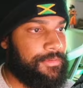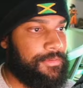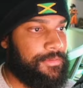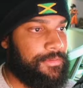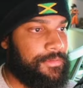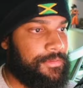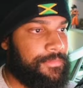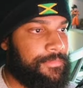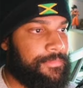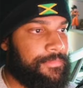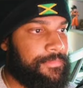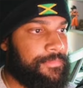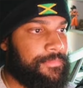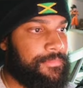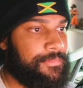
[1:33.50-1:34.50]

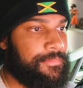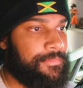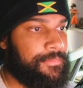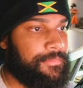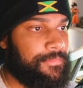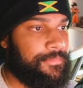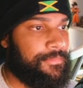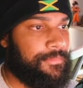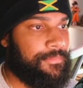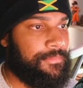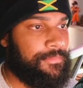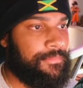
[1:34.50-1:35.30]
(no one is talking)